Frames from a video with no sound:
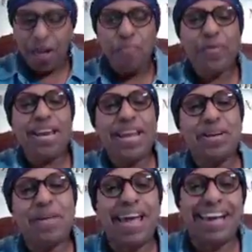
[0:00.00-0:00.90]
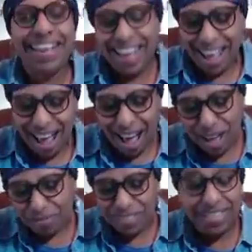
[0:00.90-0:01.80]
But anyway,
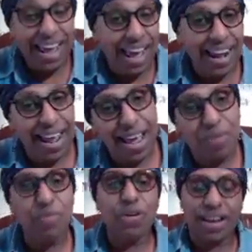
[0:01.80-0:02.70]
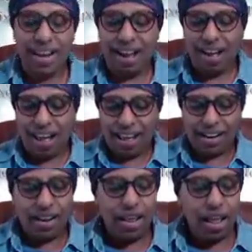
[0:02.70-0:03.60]
tonight I am working on